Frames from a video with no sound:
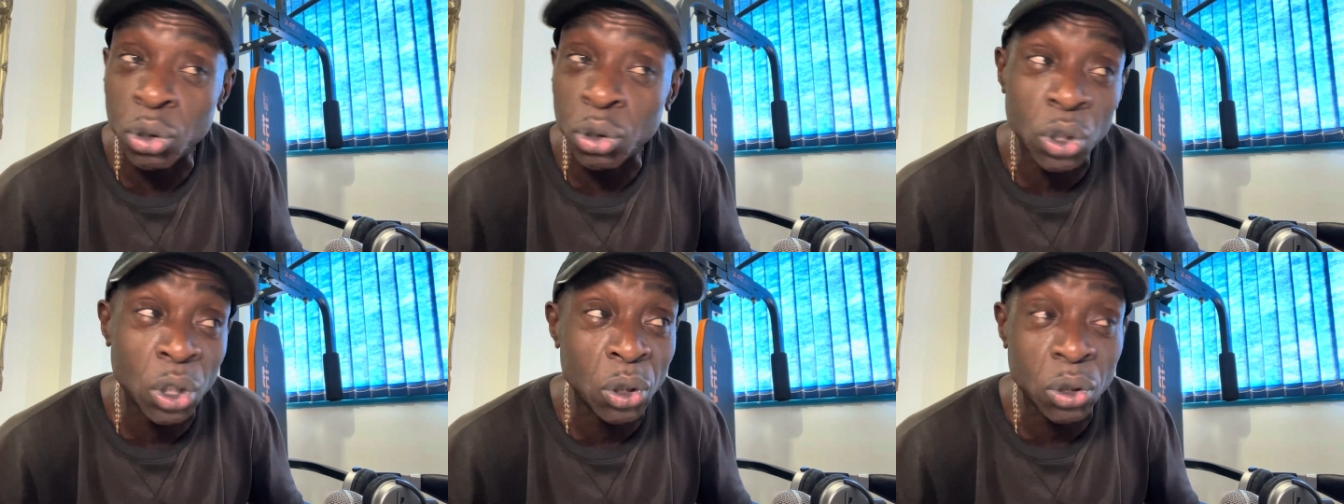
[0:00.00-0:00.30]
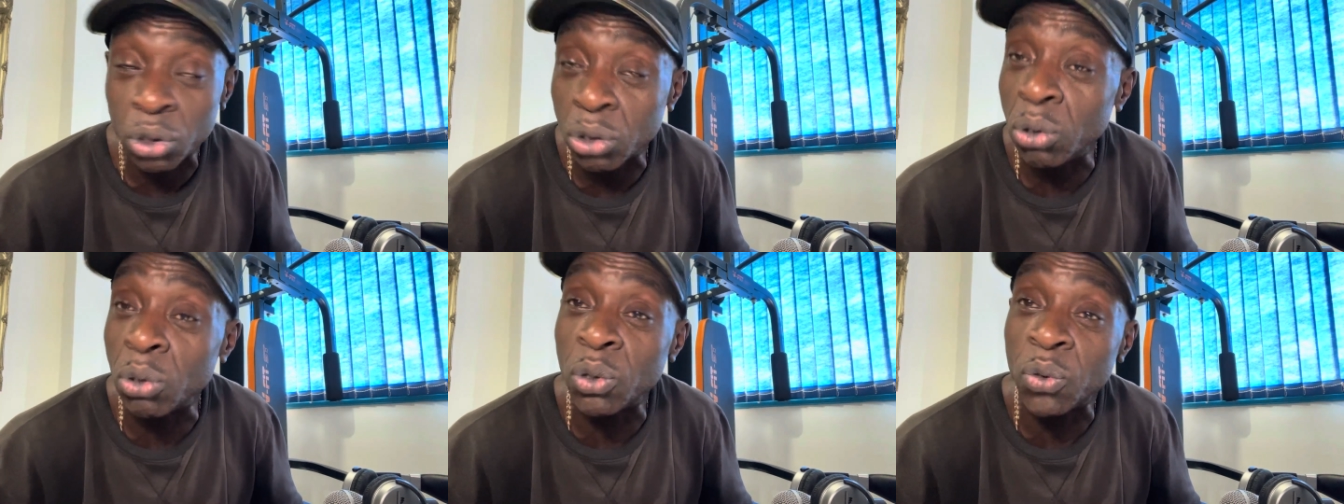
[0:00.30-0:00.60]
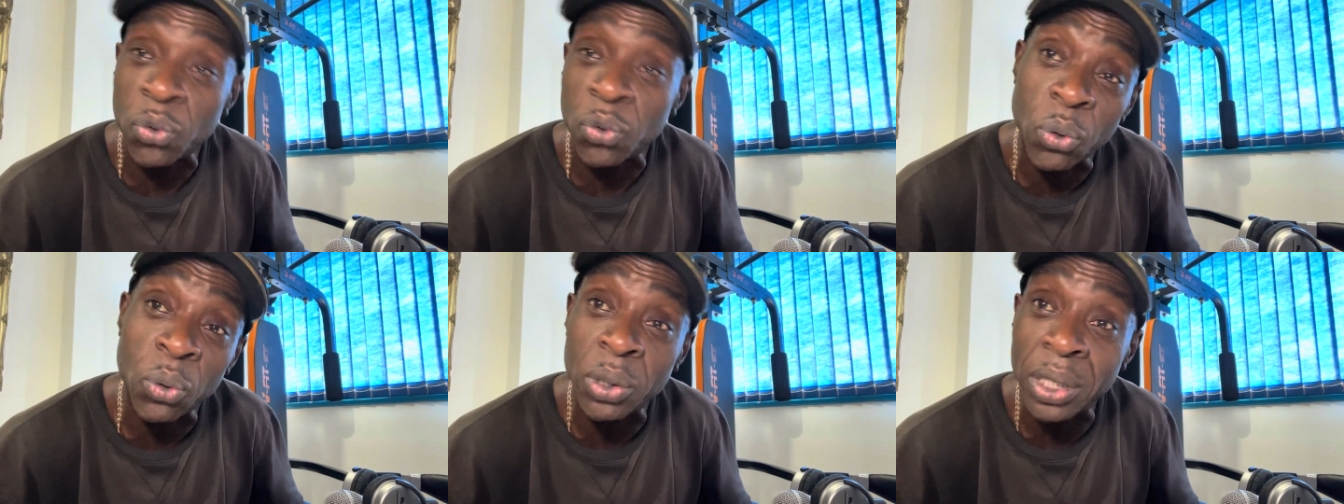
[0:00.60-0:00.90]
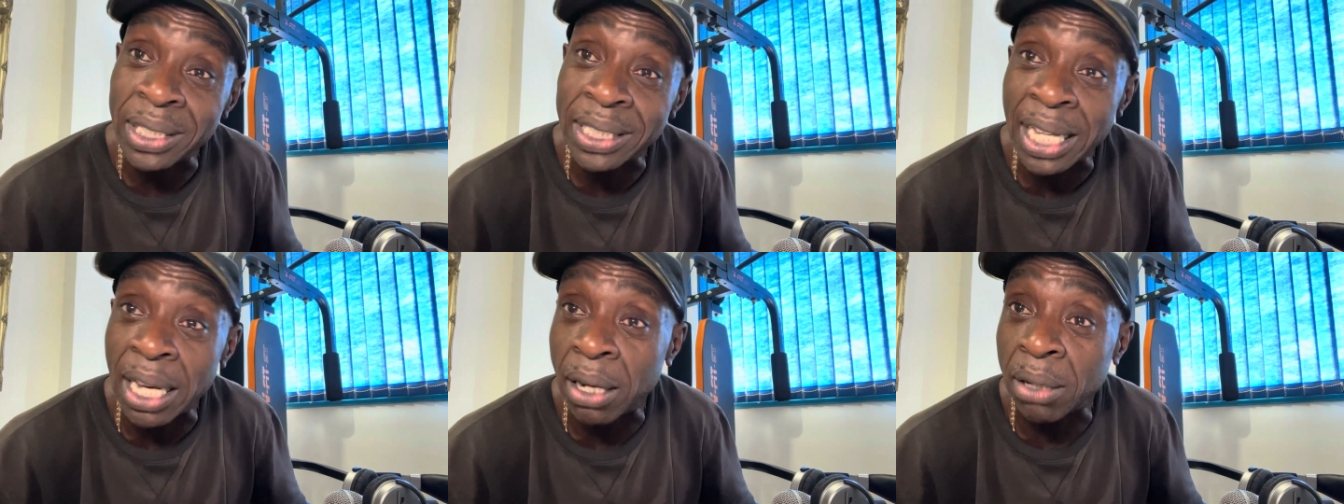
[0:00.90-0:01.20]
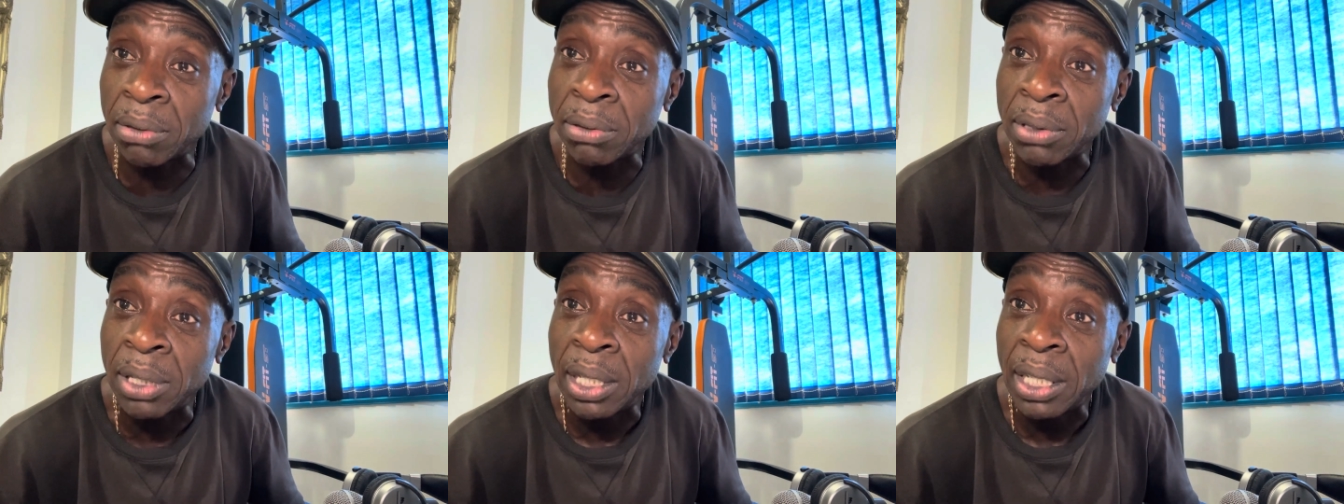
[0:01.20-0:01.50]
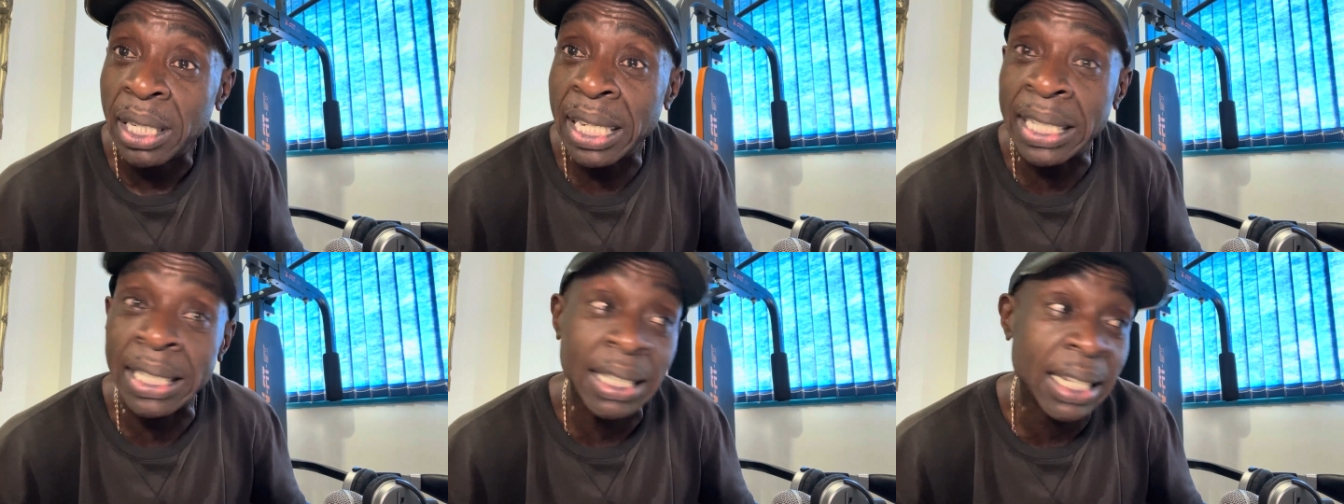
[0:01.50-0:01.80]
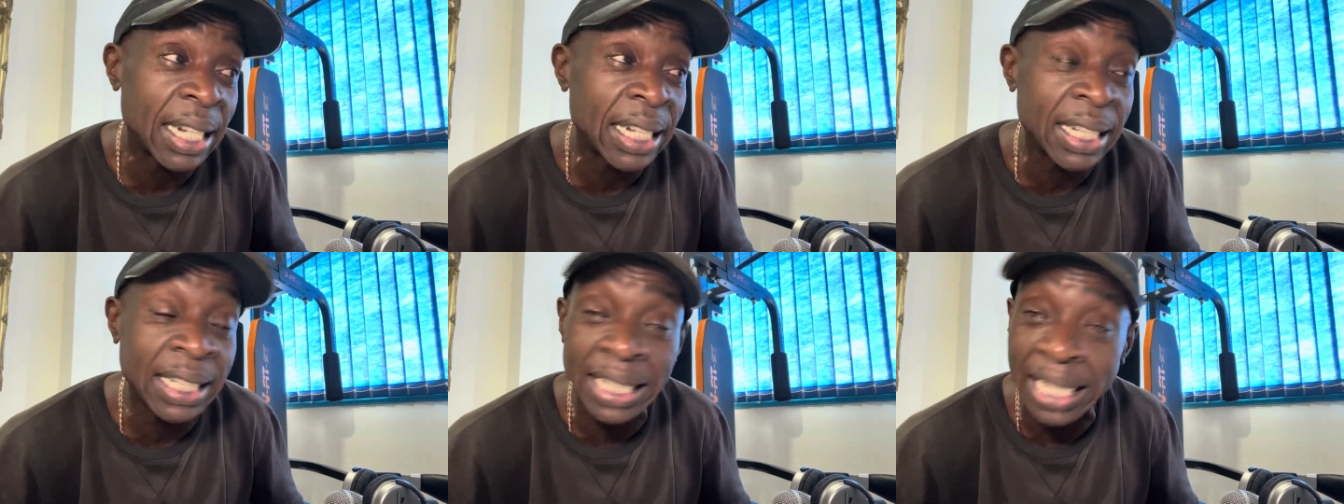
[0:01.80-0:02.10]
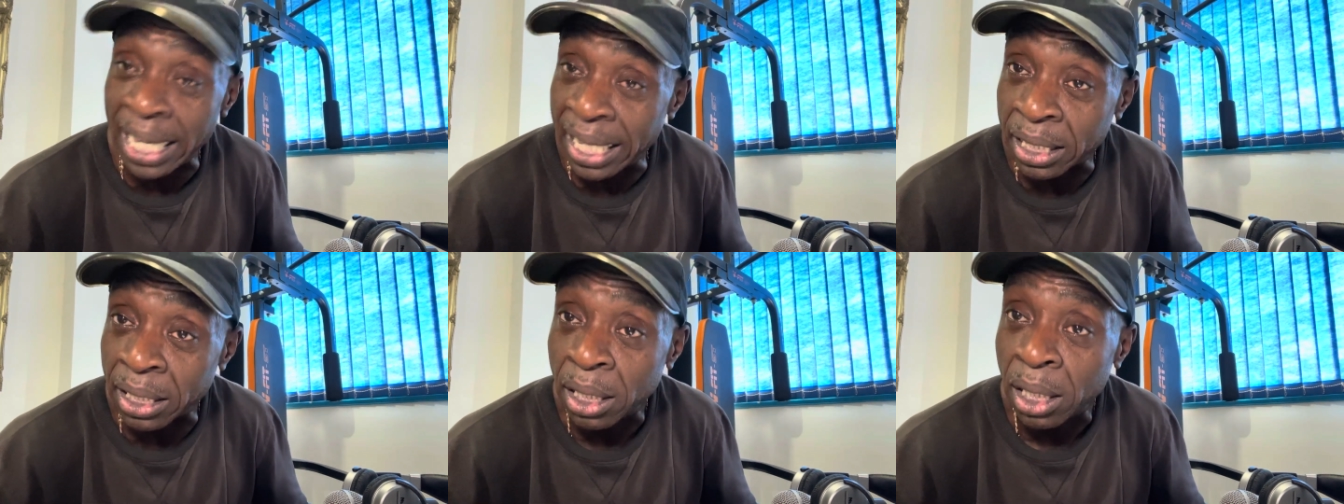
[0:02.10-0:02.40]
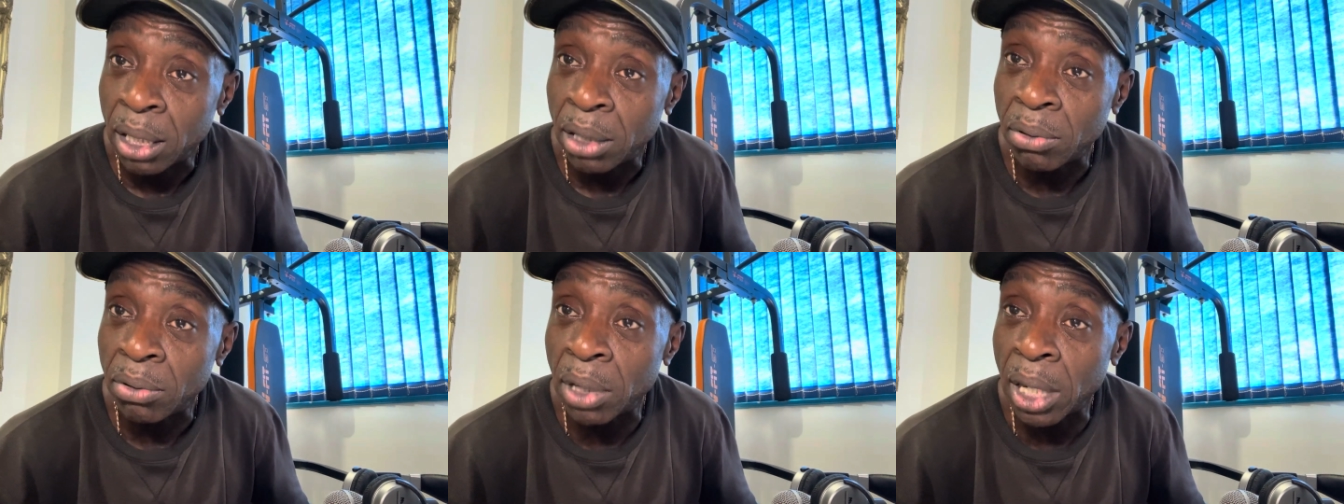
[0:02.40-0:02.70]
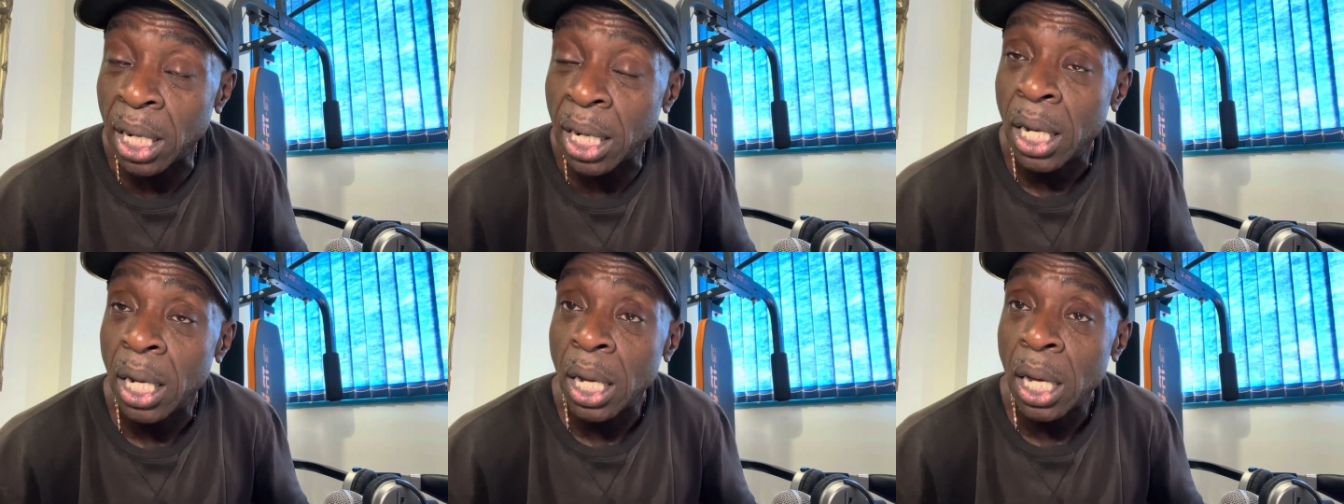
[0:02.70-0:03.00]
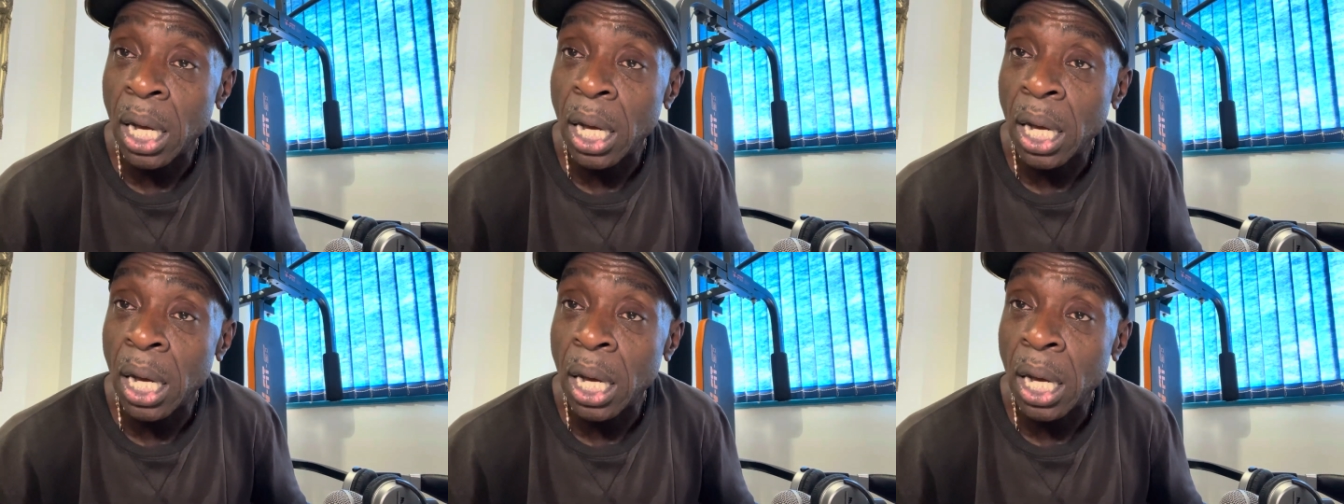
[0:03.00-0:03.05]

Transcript: You've got schools falling down in Kent, right?